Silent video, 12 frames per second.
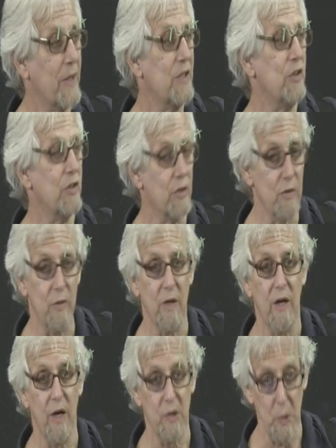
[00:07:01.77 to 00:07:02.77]
it to
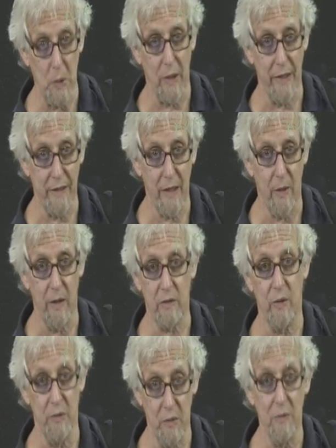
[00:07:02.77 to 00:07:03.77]
a new line
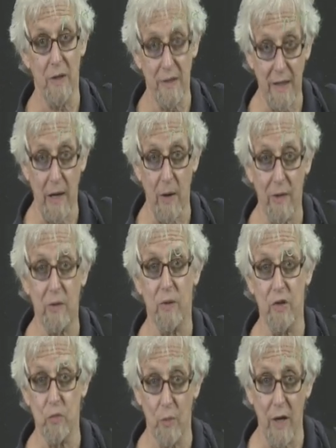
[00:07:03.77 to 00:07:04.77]
character? A new line character
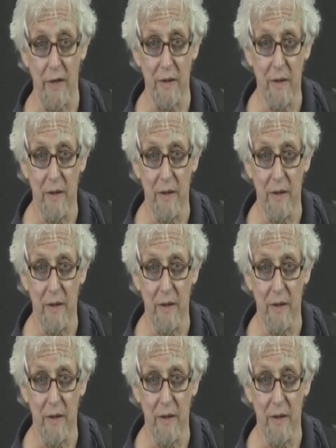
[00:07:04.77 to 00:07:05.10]
is what?